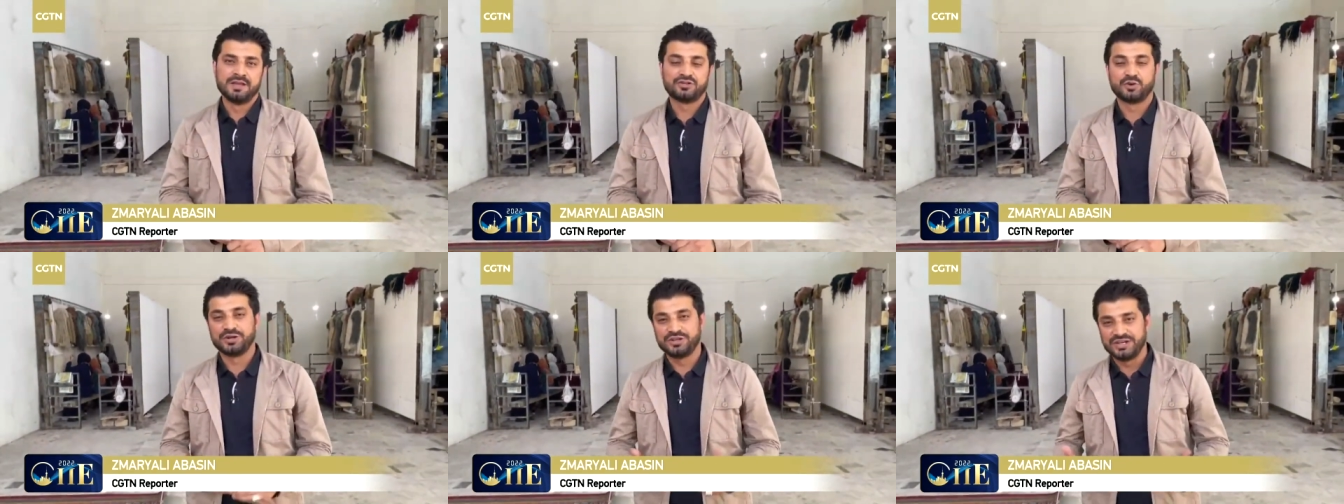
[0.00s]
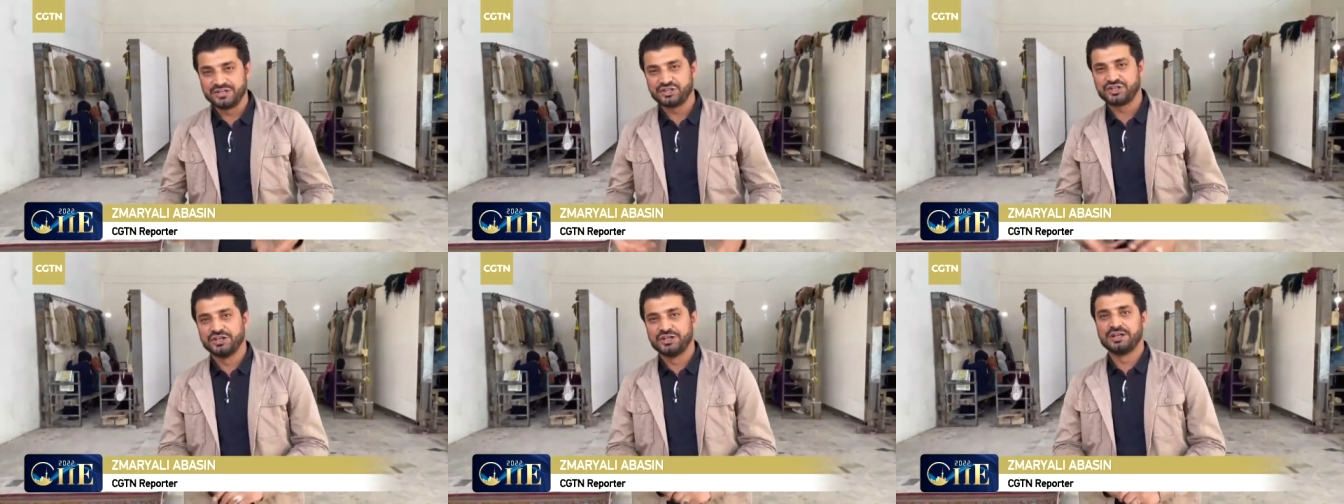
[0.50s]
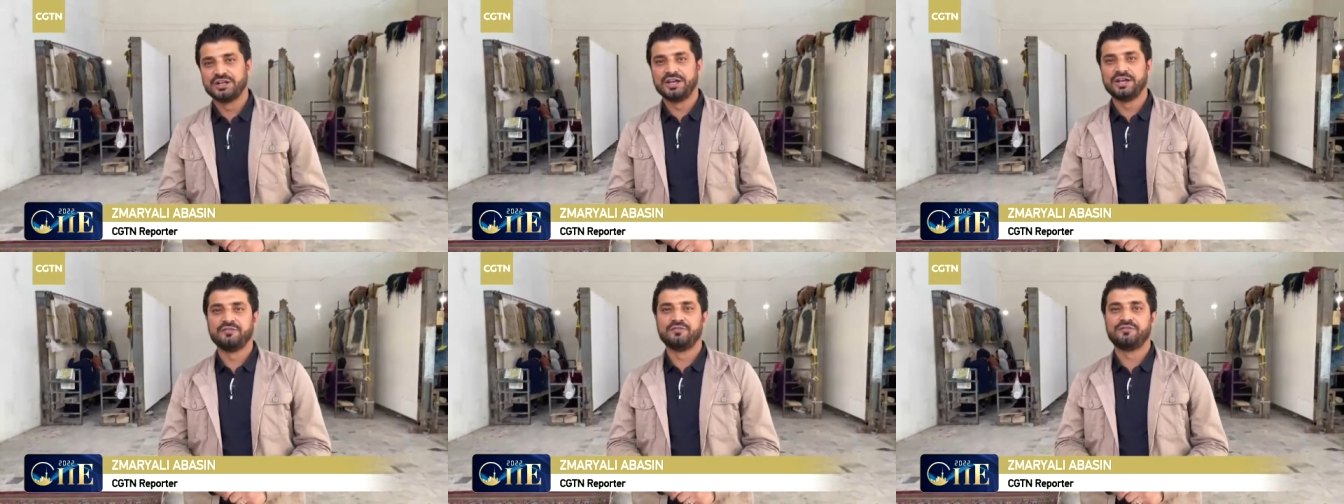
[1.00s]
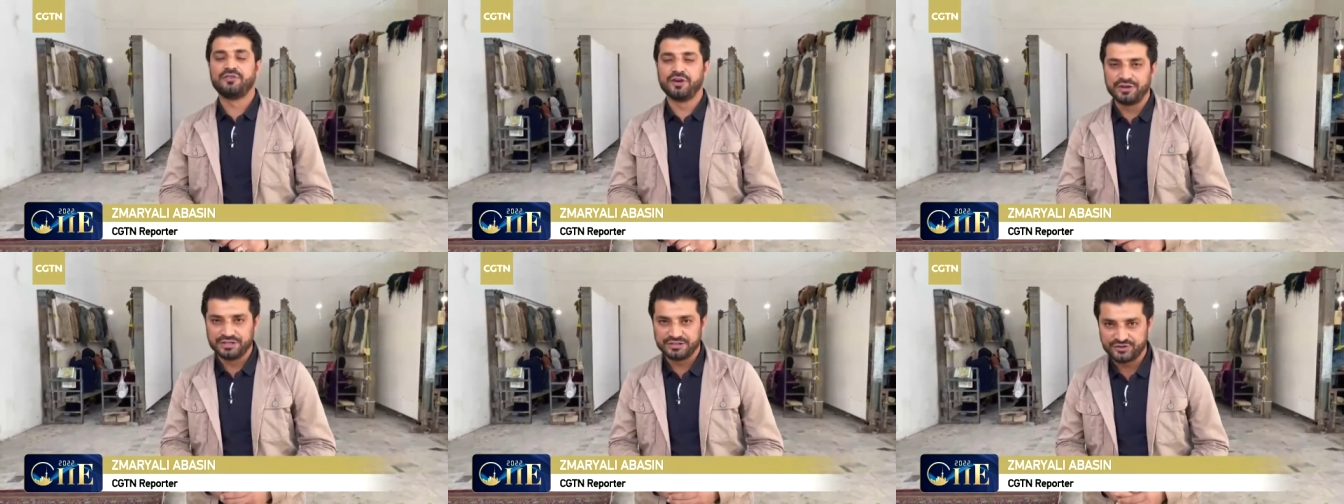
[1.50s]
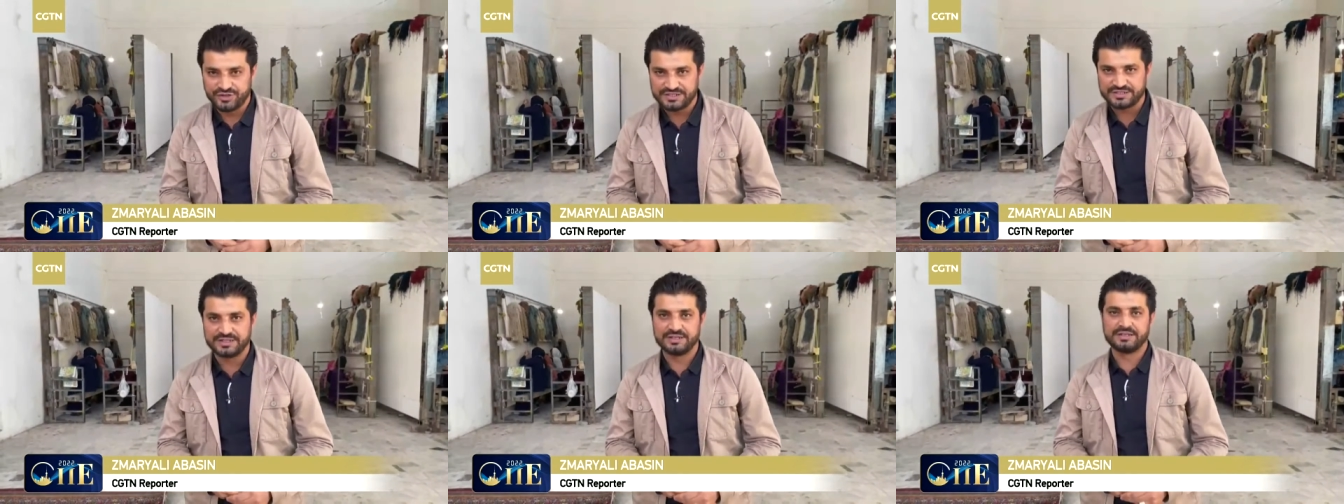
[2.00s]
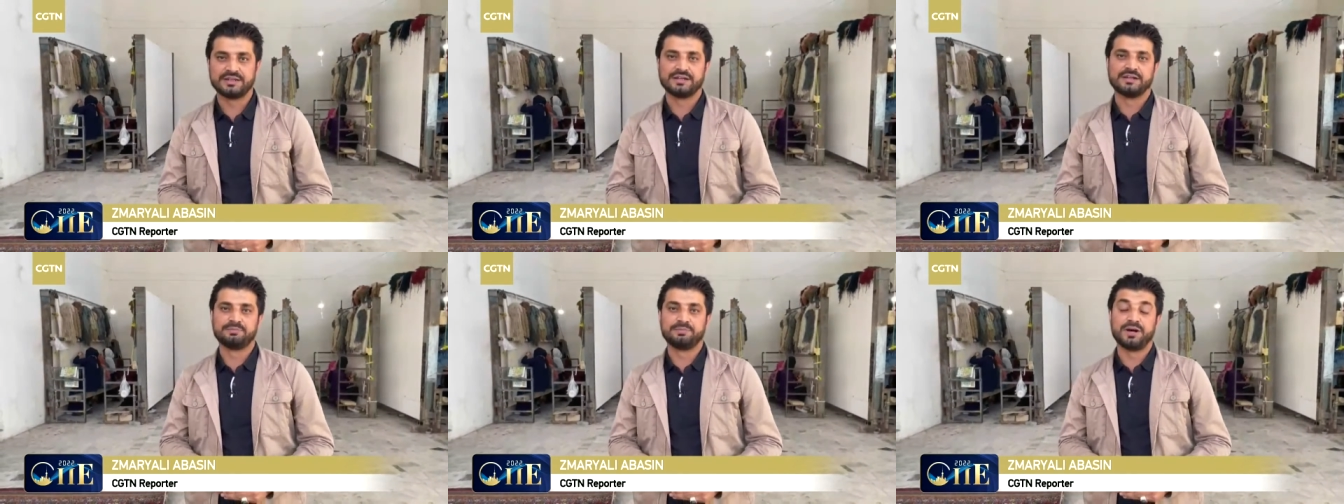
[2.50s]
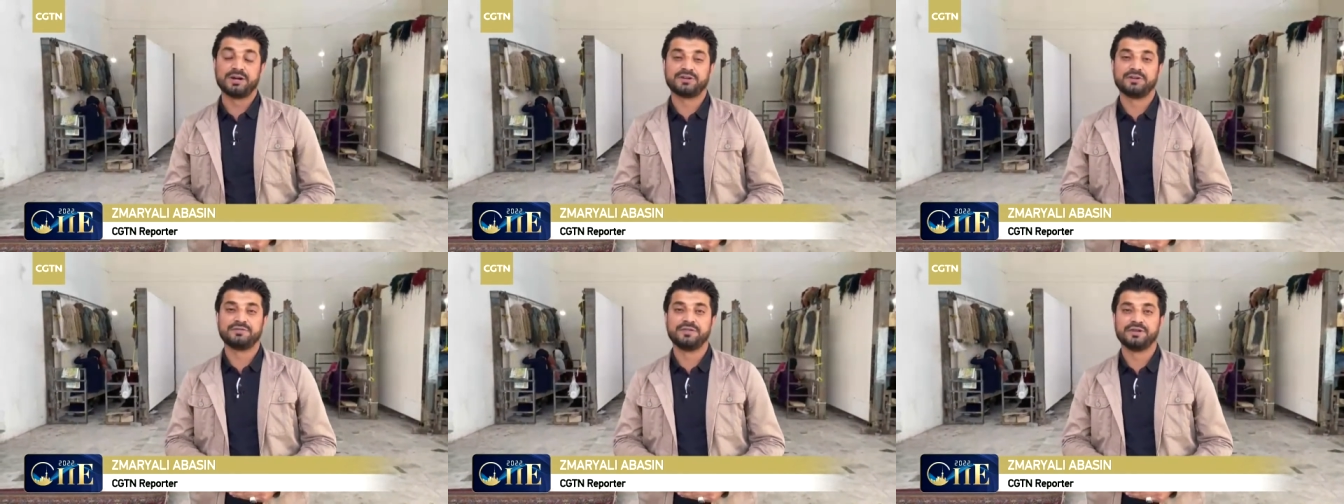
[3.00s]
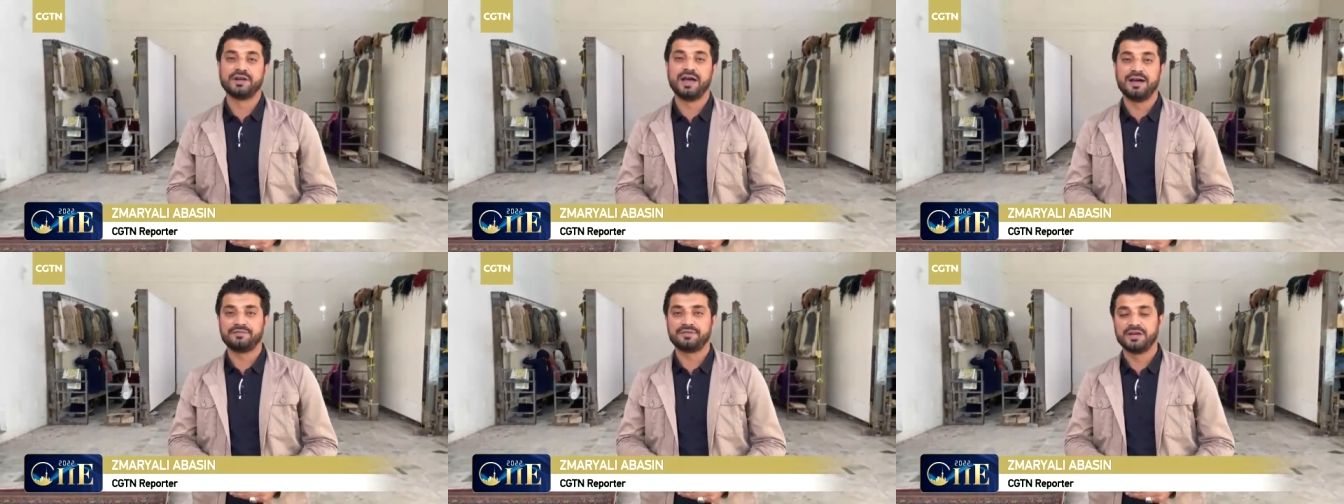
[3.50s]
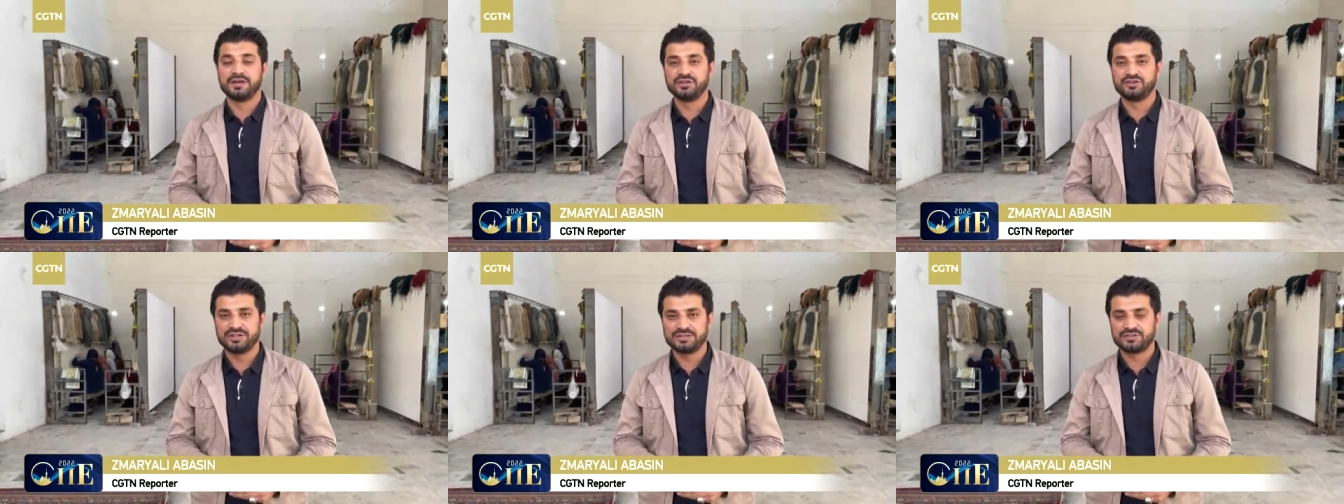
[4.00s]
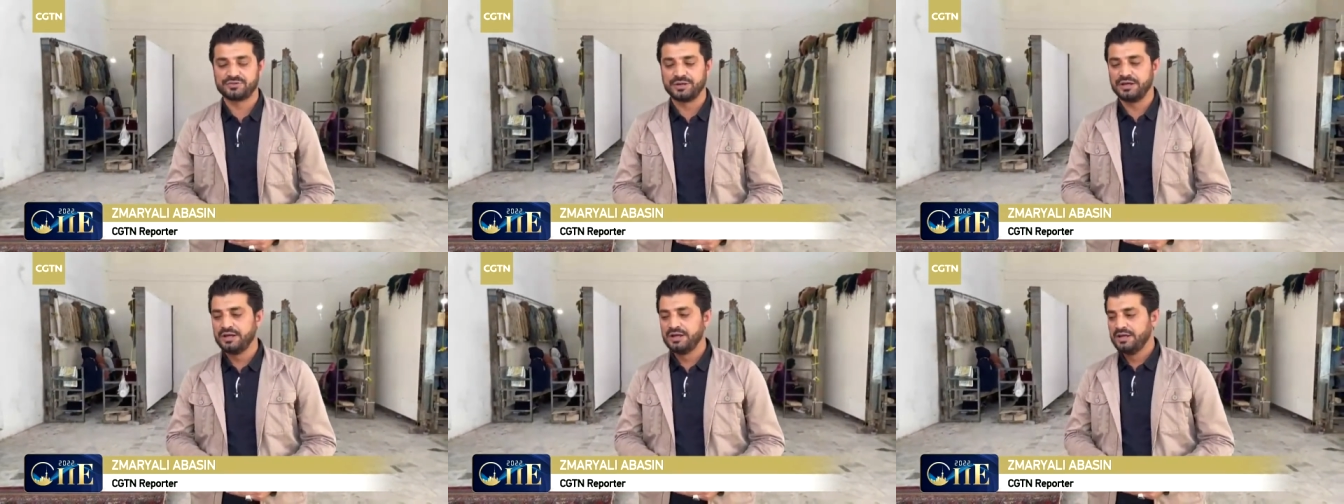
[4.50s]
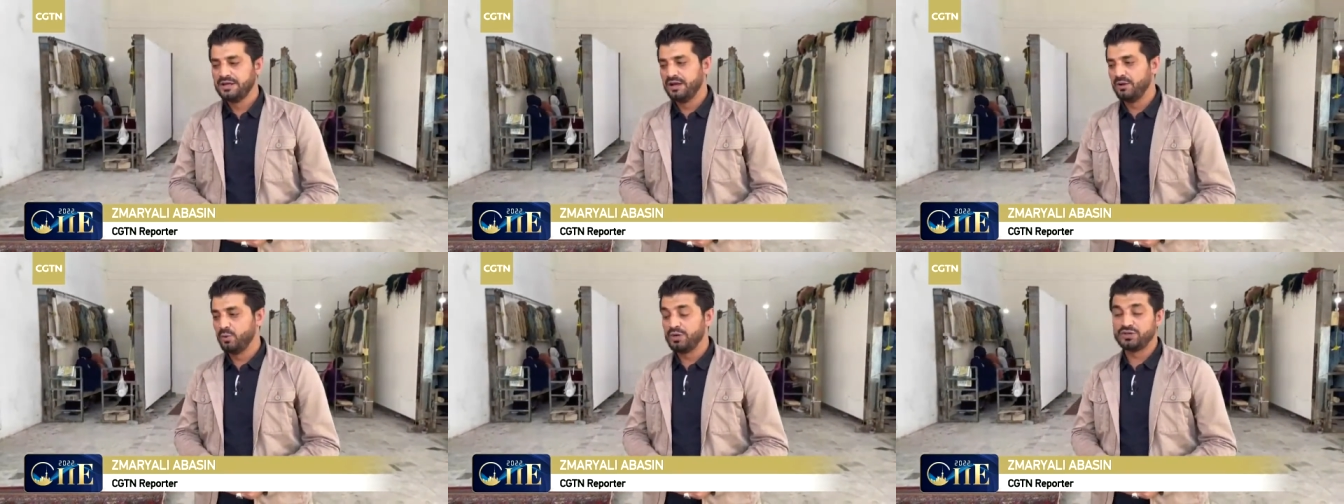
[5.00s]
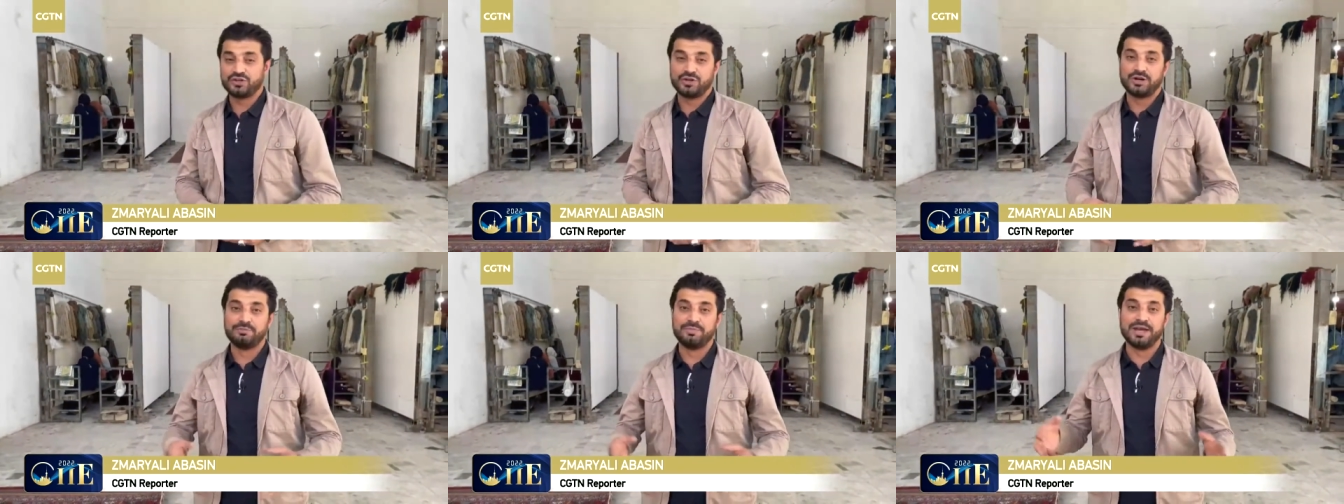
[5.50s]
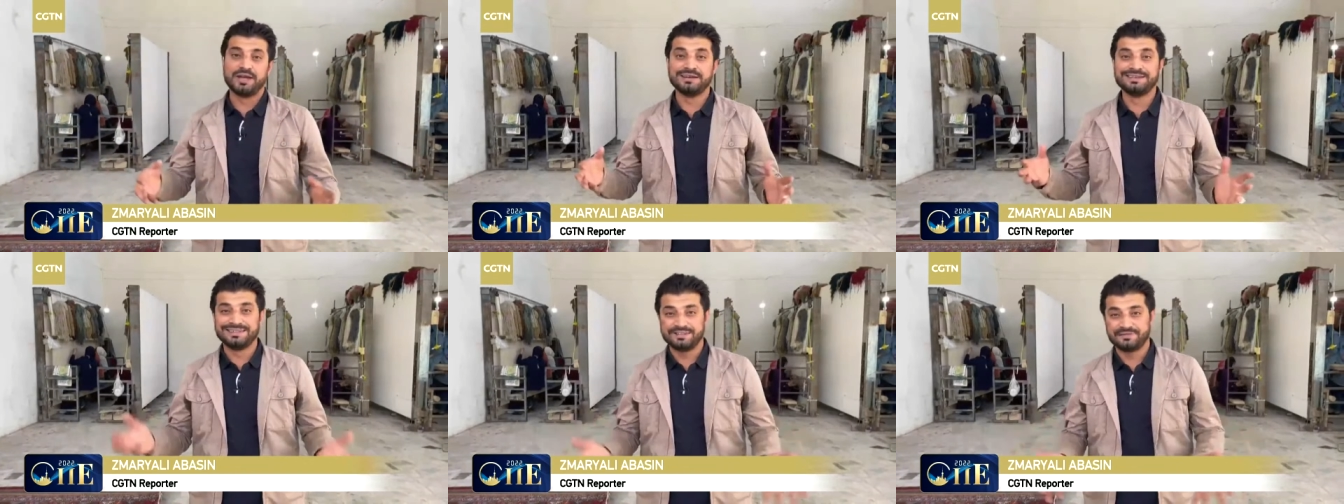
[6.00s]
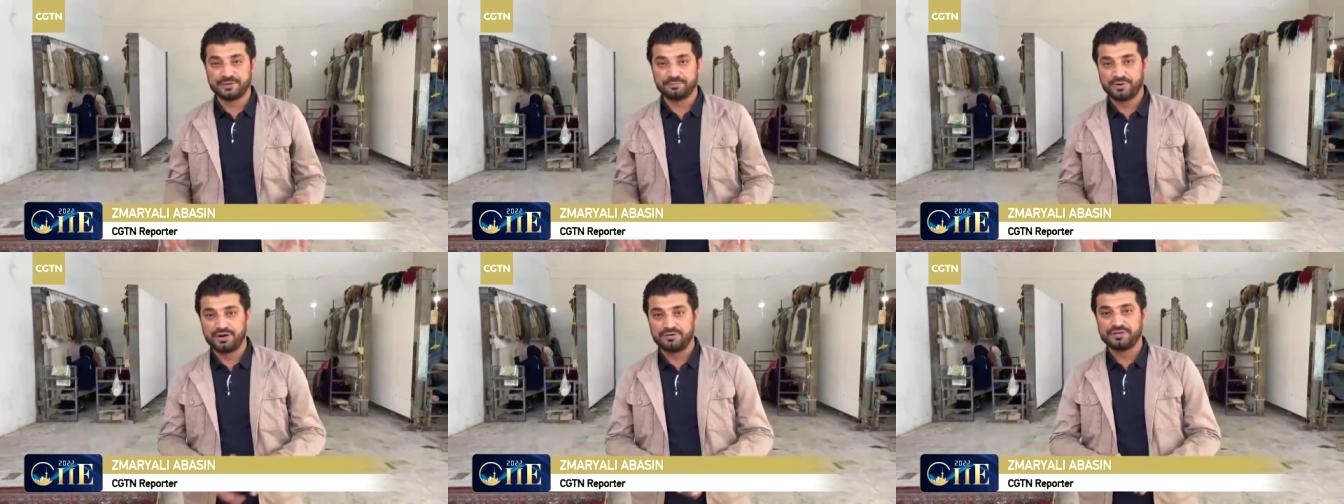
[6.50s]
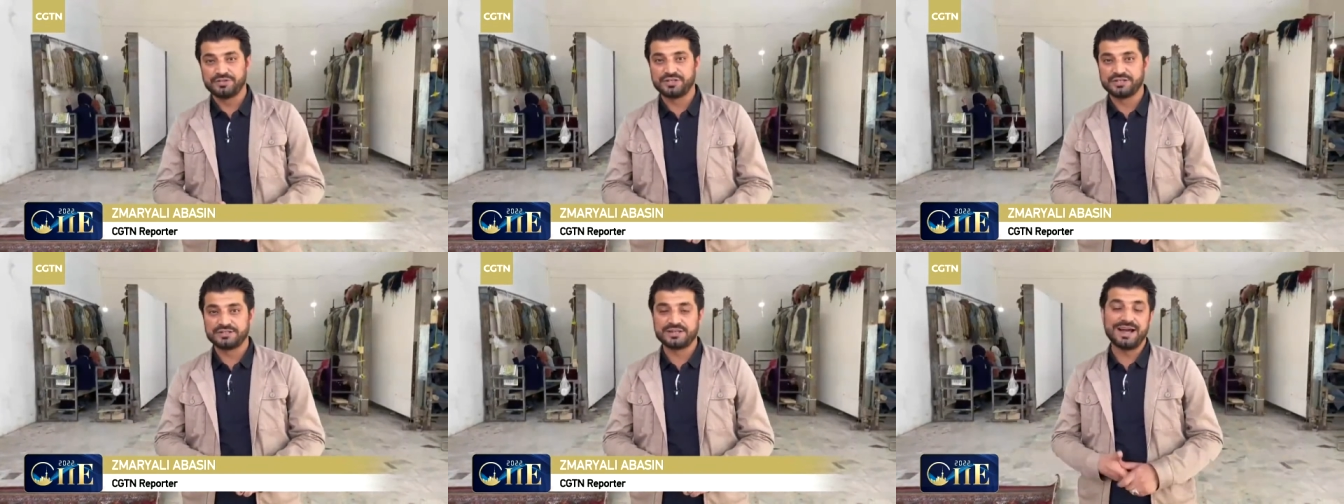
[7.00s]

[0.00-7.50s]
traditional, and very interesting uh, part of the Afghan industry, uh, which are made in different provinces.